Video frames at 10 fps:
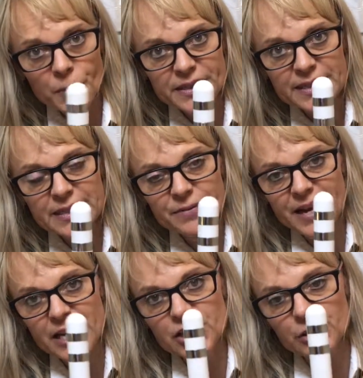This is the
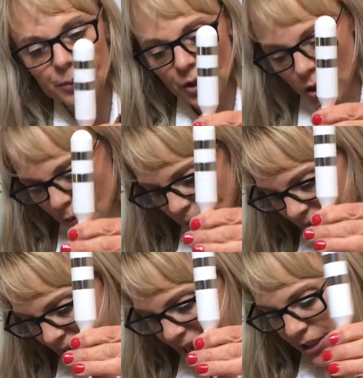vaginal probe,
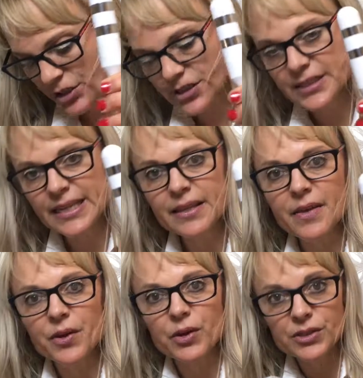and you'll see
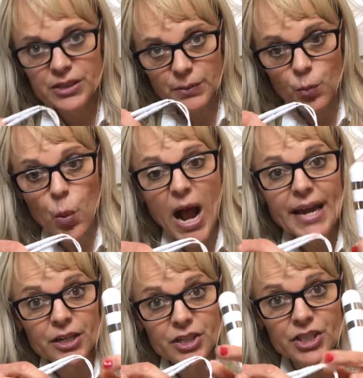that there are some
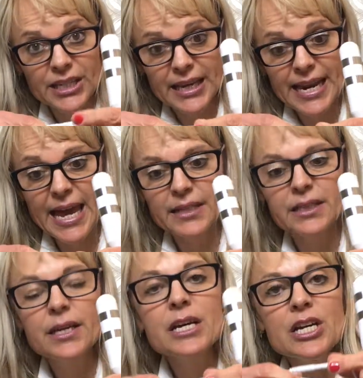wires to connect.
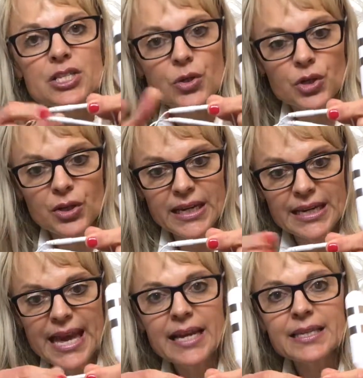So you
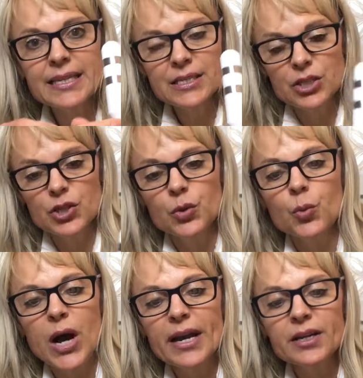connect these 2
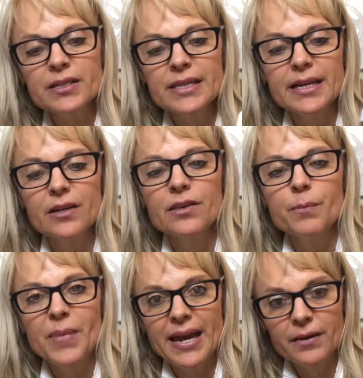wires here, the
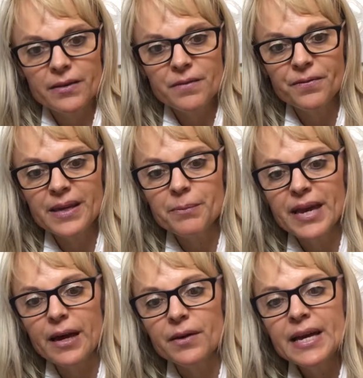male and the
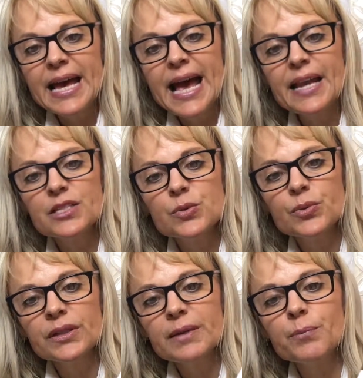female, and it's
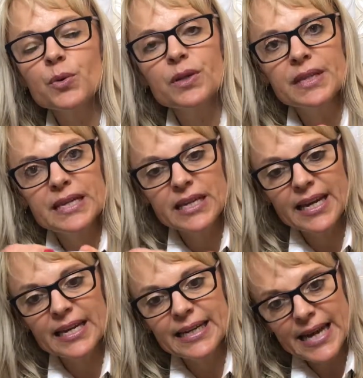really important that you
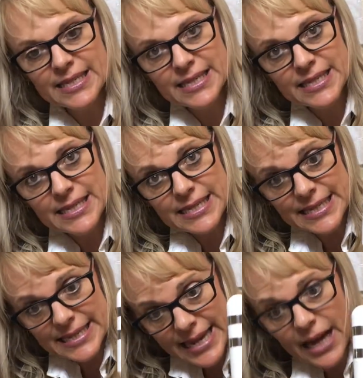get a nice
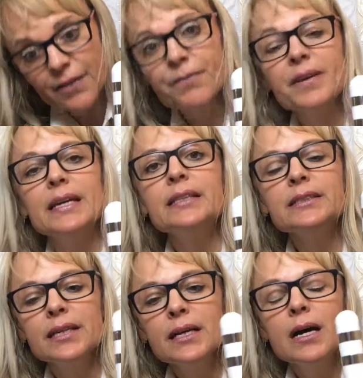snug
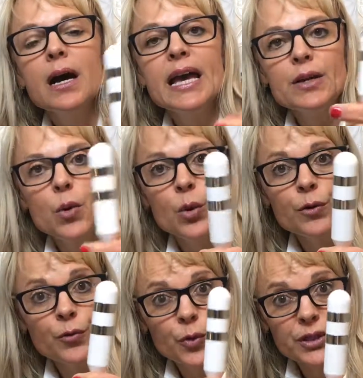fit in
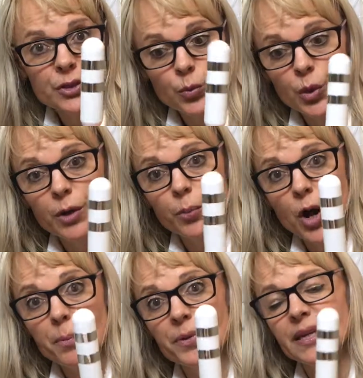order for it to work
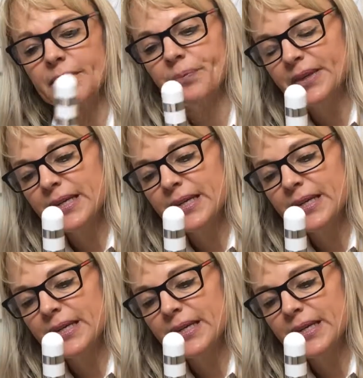properly.